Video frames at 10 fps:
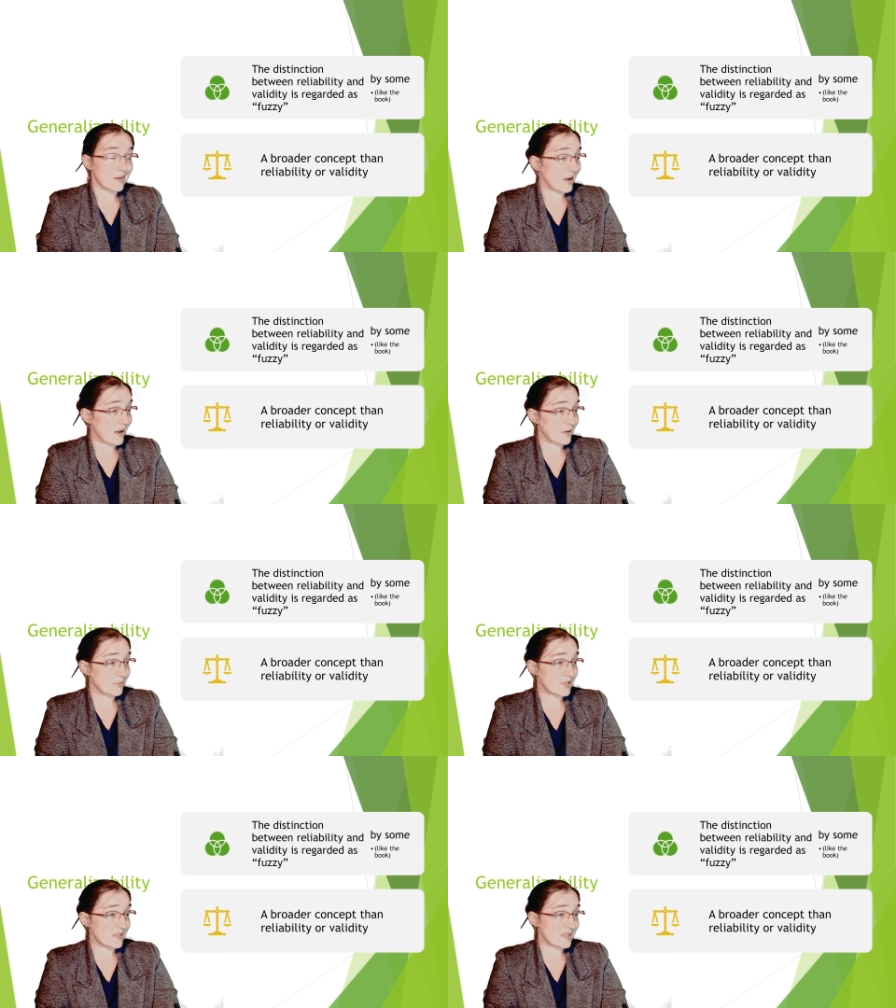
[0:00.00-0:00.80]
I
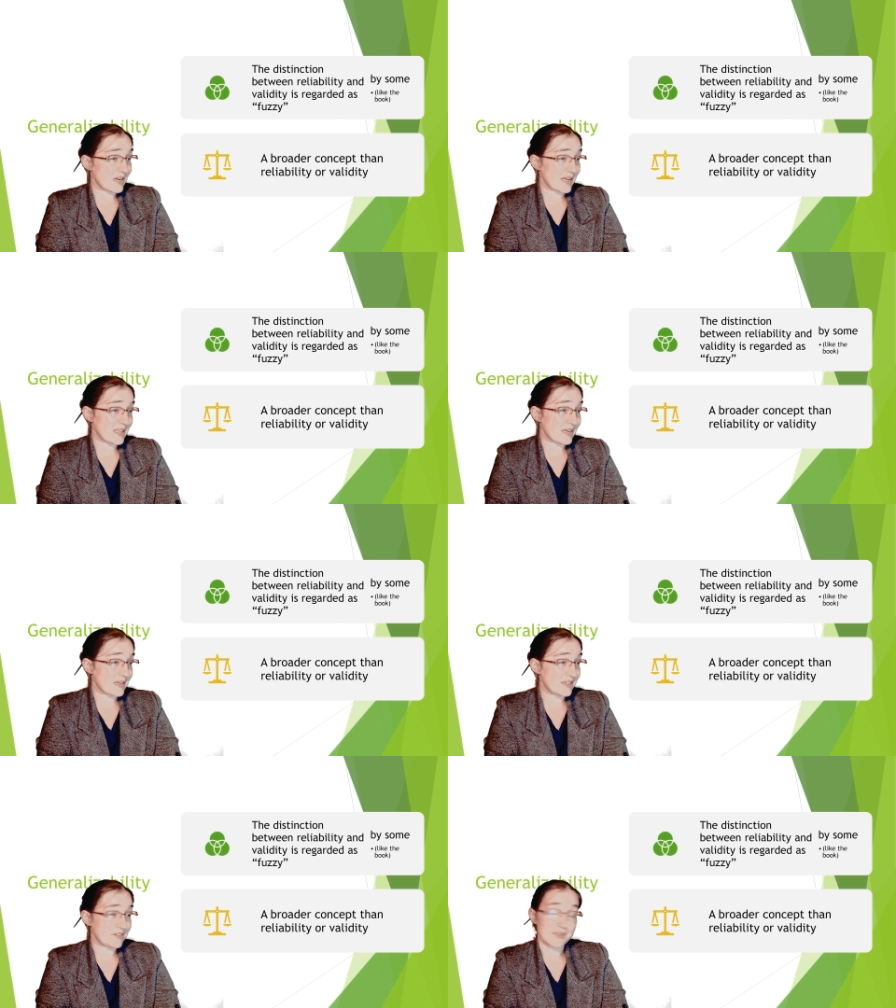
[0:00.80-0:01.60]
would say
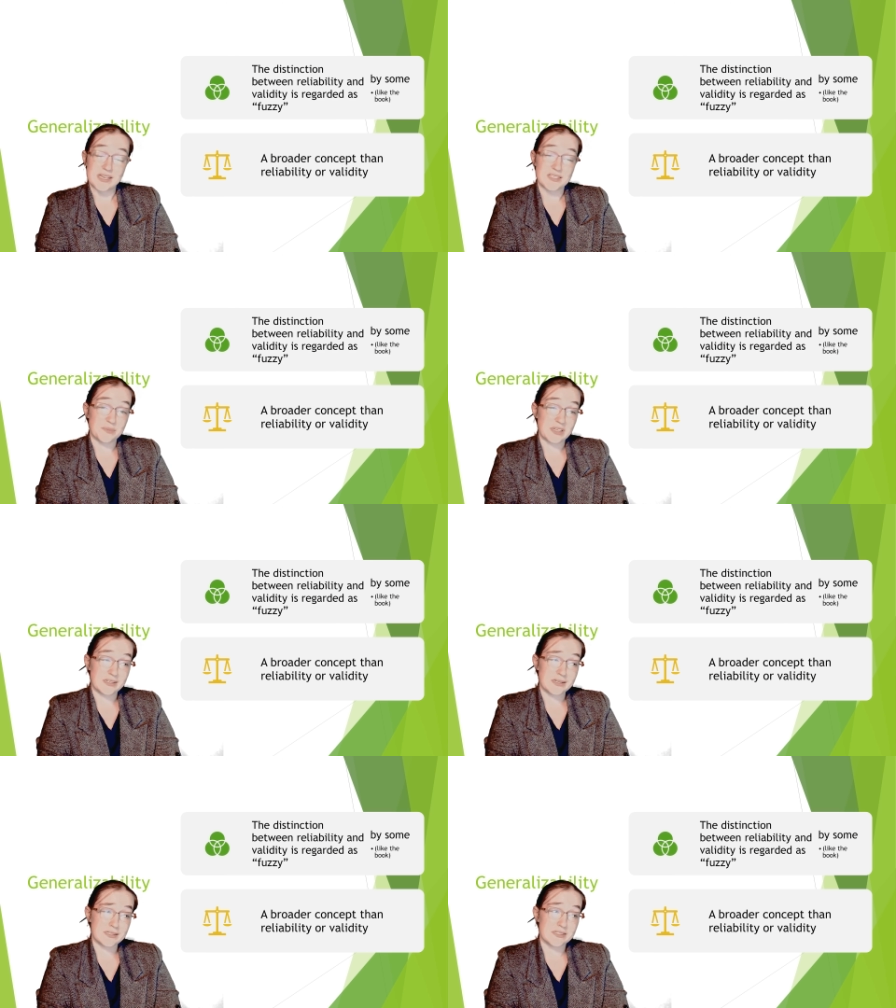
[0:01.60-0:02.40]
that
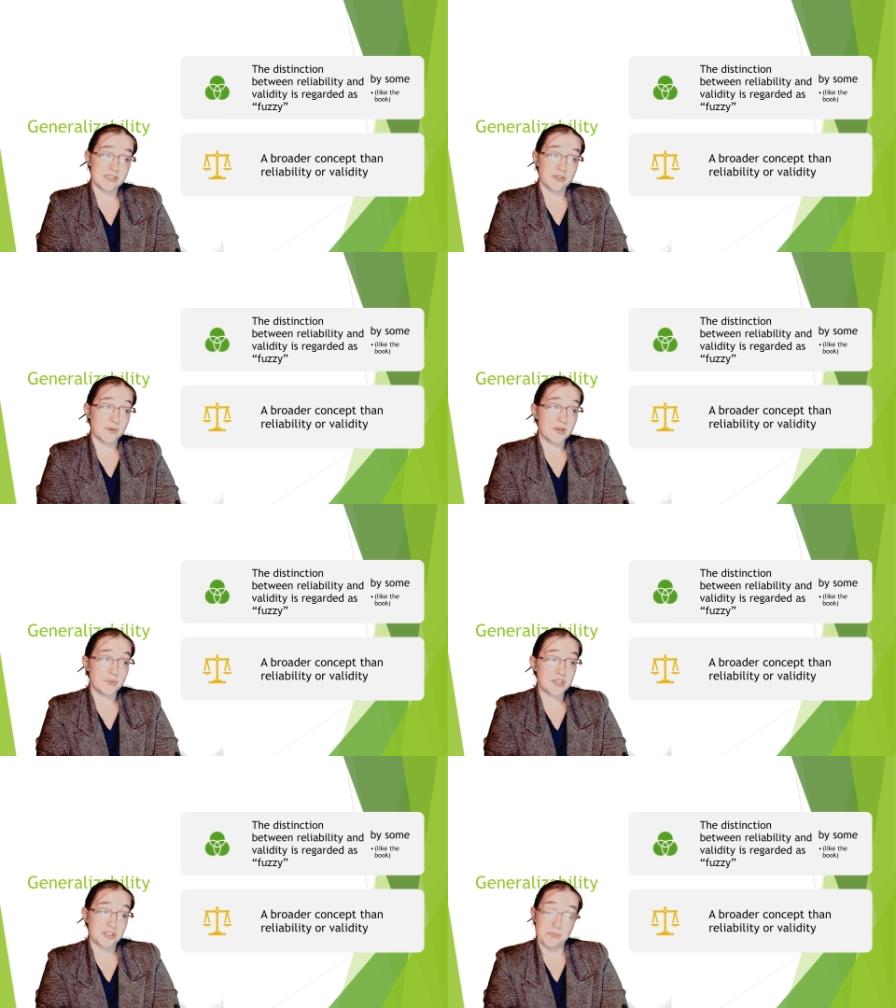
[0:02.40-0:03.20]
generalizability is the degree to
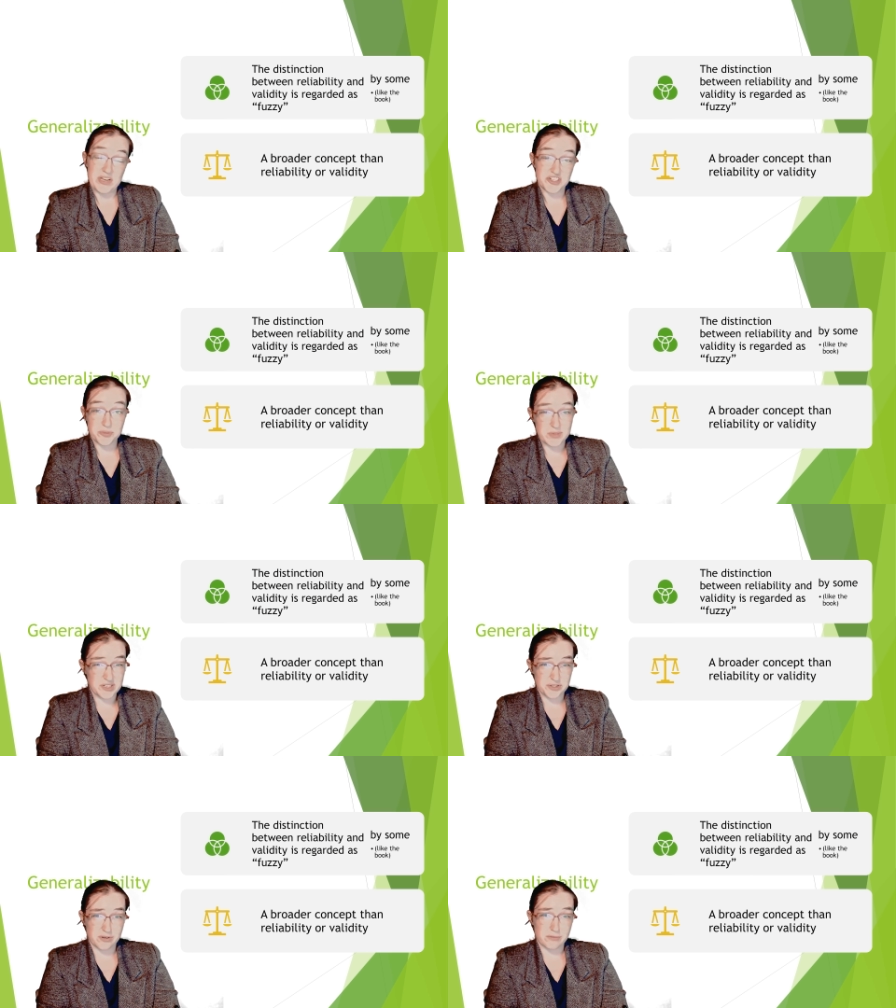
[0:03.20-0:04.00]
which a measurement or a